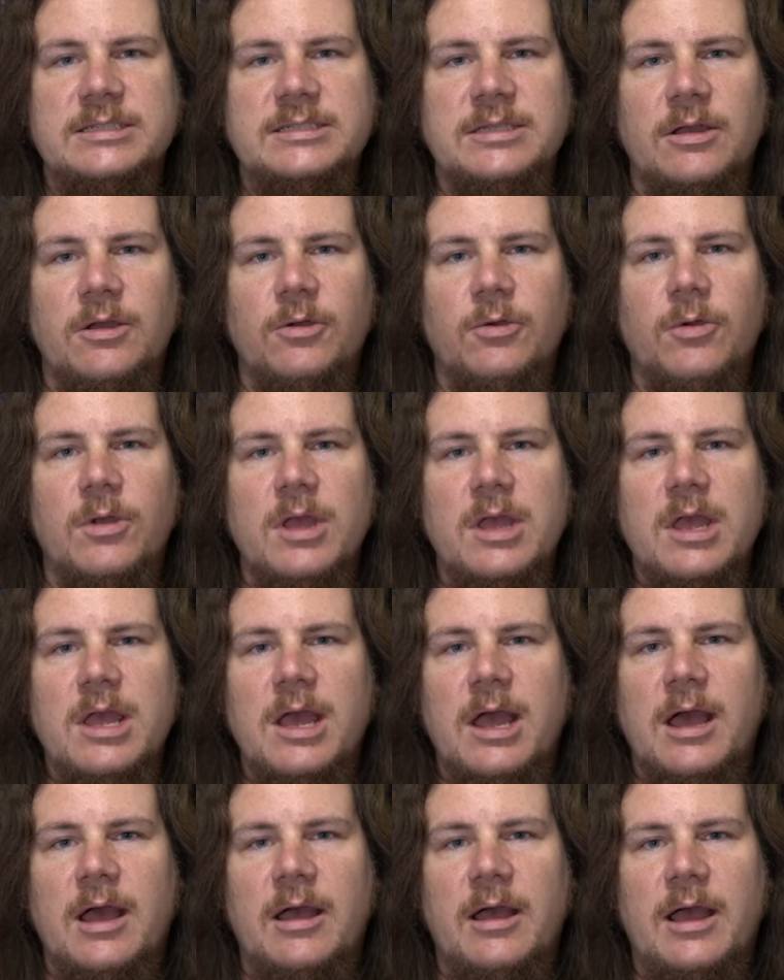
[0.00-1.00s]
So
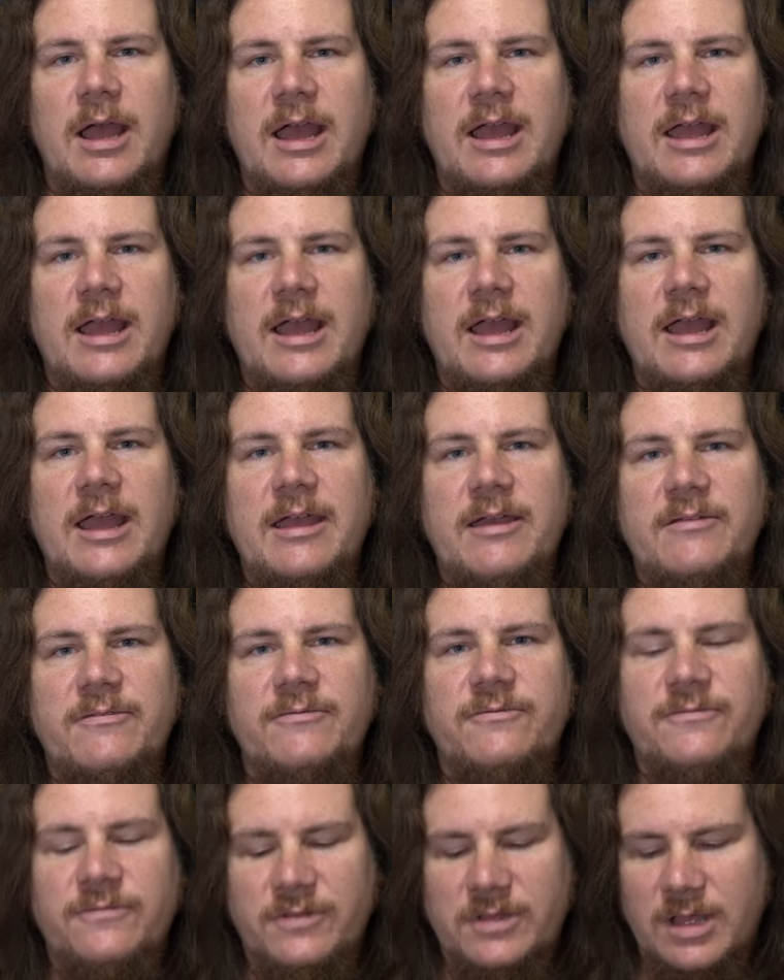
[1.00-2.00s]
I
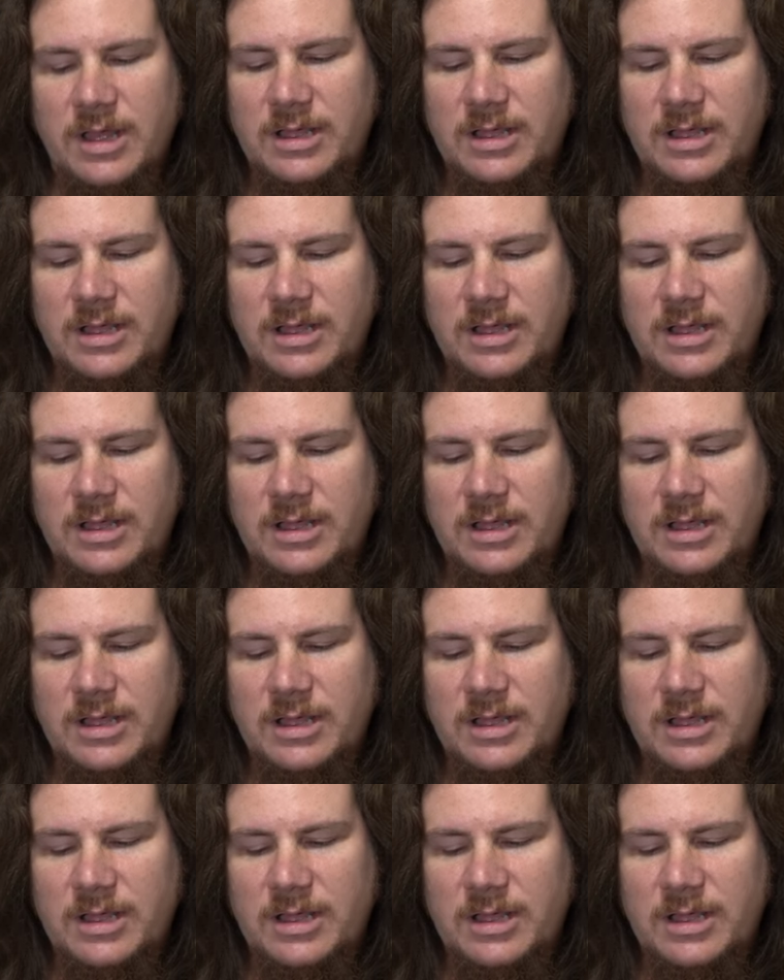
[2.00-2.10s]
have